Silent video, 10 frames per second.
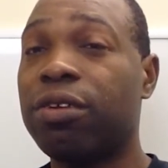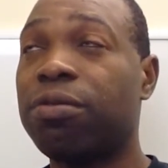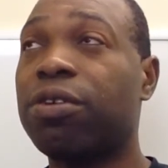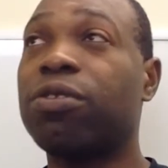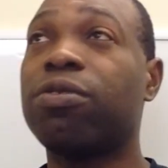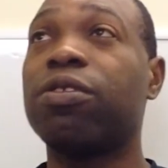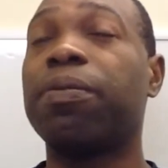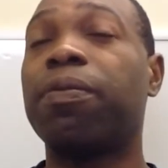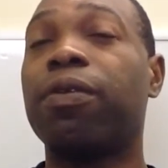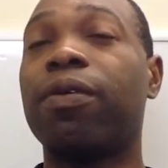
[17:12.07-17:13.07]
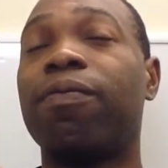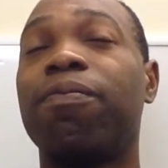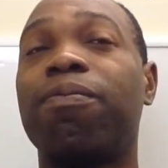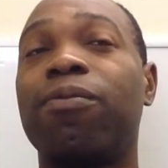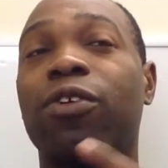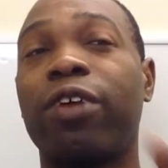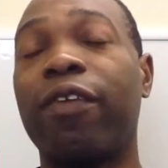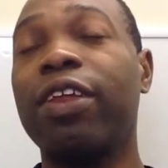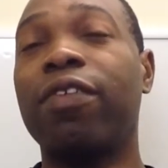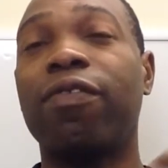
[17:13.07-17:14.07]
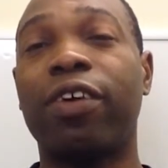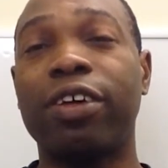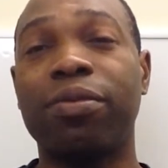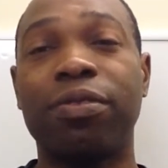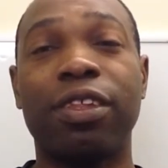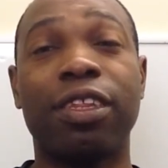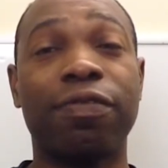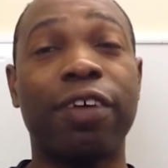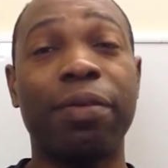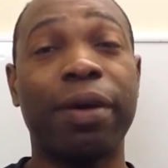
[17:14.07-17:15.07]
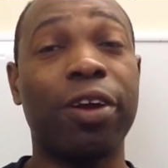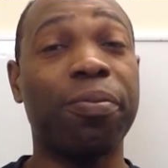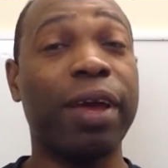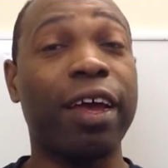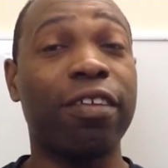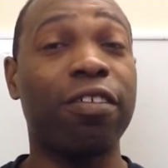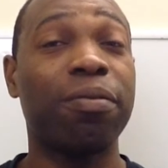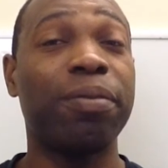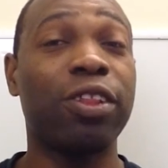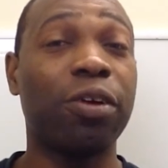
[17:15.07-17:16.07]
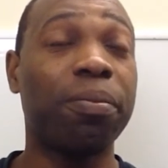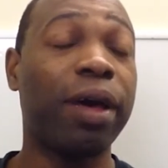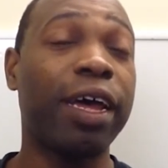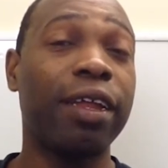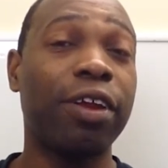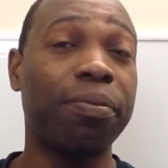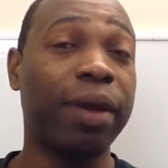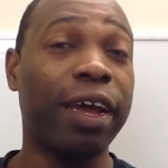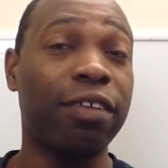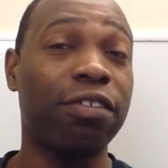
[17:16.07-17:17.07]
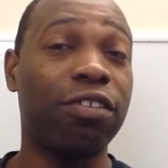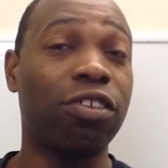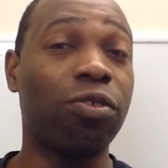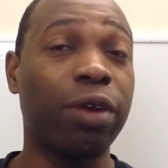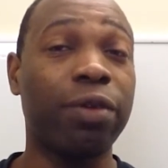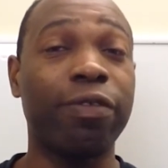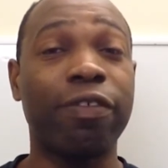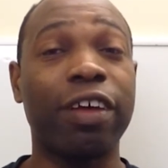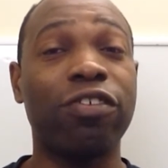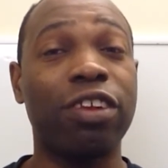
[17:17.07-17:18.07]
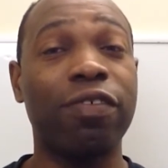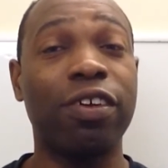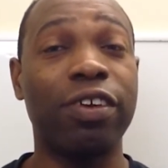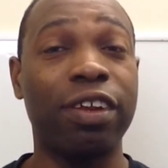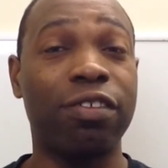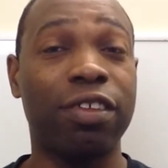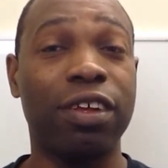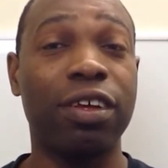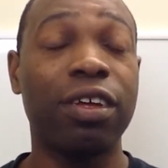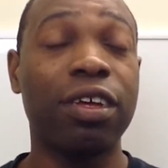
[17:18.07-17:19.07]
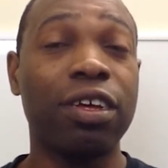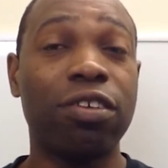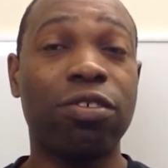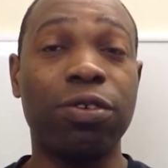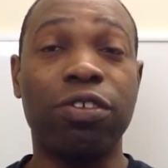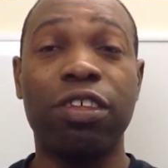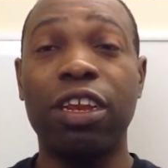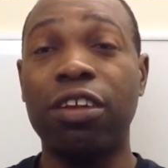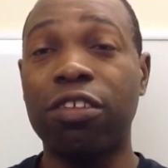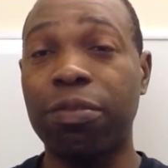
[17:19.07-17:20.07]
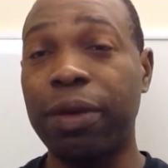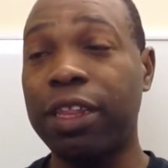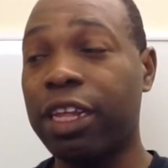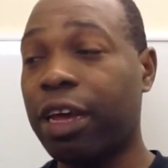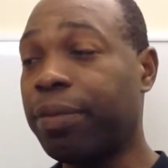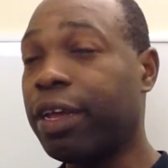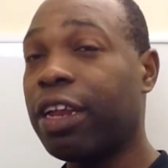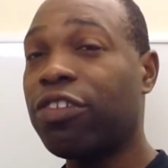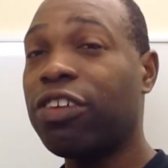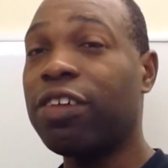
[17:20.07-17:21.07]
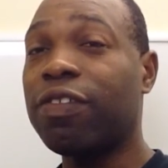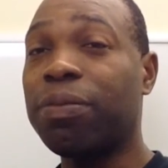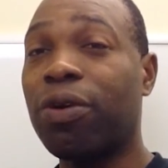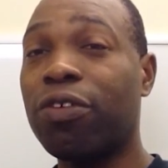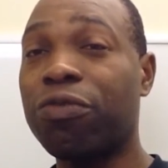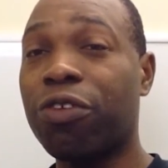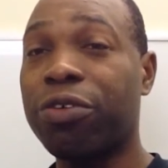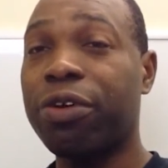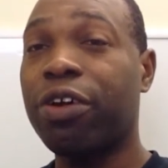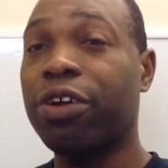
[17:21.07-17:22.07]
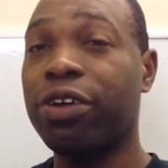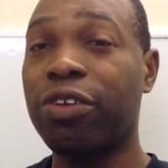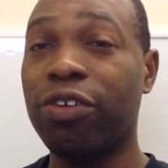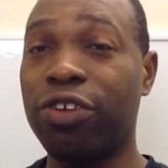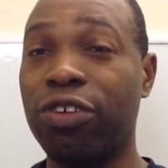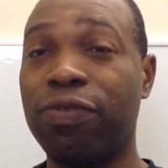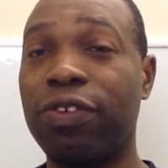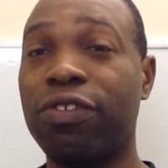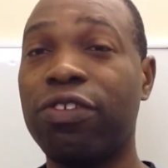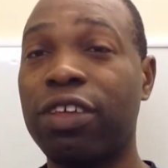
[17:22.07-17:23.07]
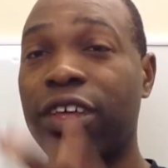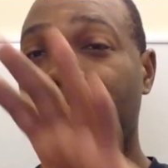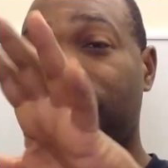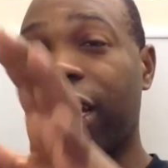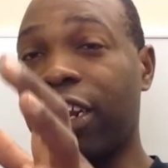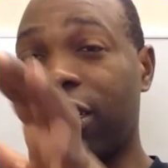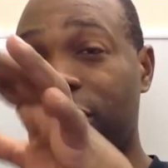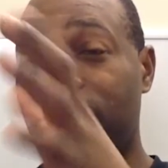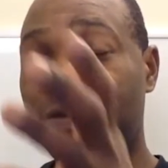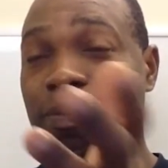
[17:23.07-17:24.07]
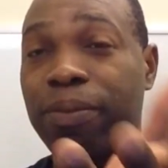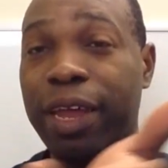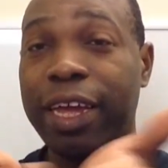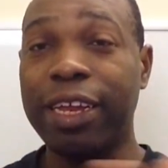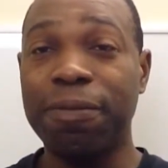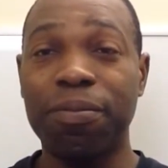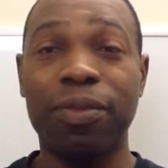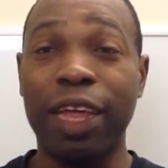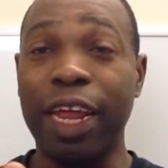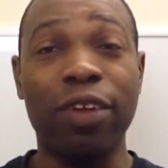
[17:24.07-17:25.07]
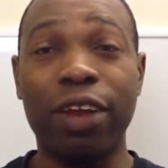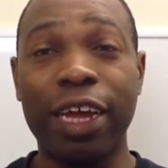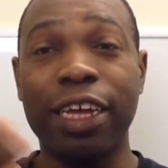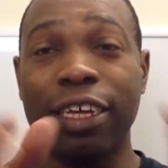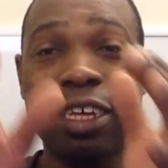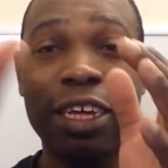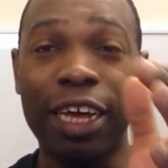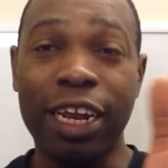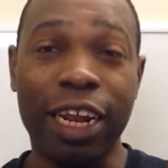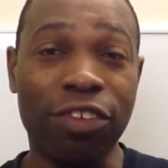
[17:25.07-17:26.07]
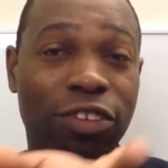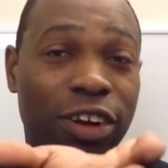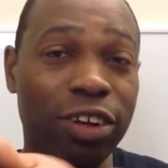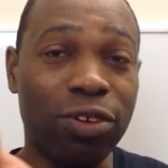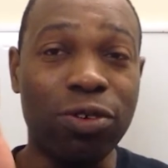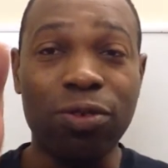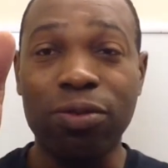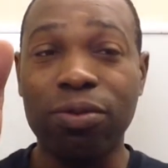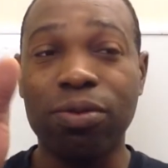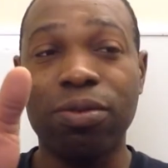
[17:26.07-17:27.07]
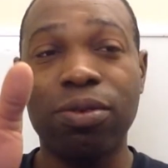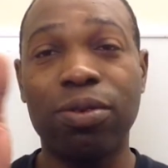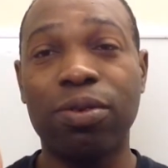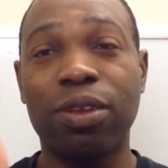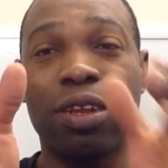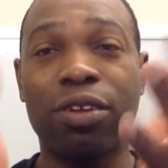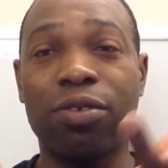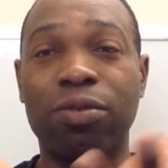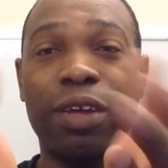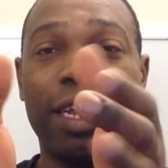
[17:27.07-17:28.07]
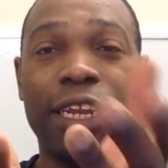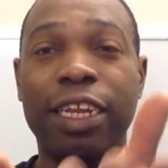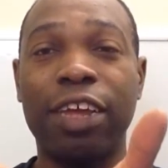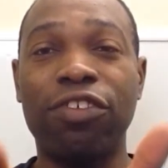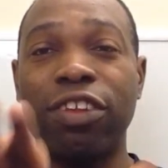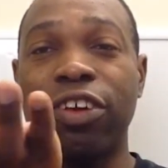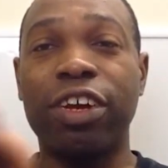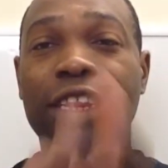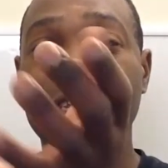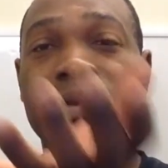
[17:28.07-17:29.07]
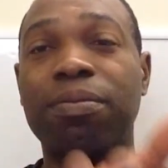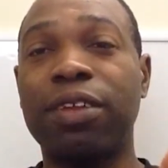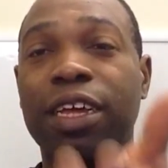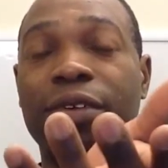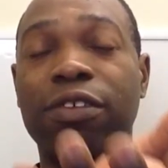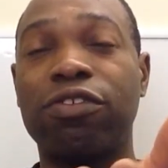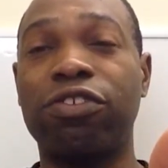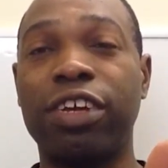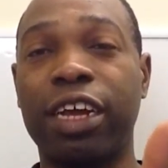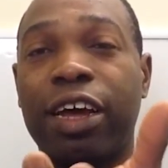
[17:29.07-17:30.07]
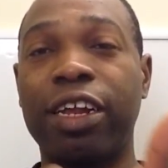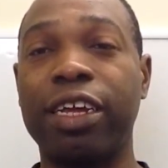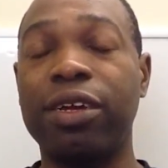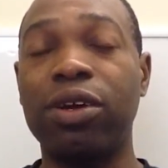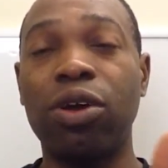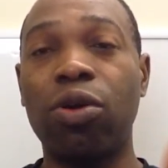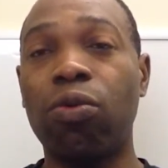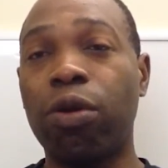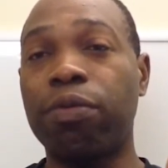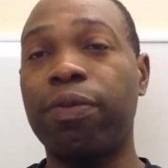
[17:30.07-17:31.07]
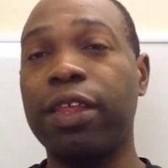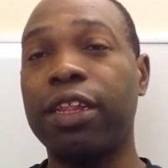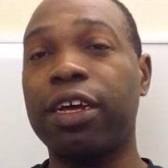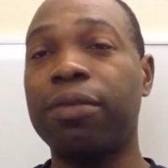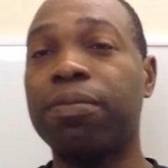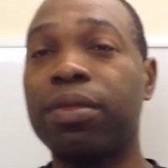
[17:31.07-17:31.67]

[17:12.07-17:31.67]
Well, the gravity of volumes is defined by their mass, but their mass is a direct reflection of their density. So when you see the little space-time analogy of the balls rolling around on the universe and the little plane that I don't like, and then they show the little indentation underneath them to illustrate how they warp space-time,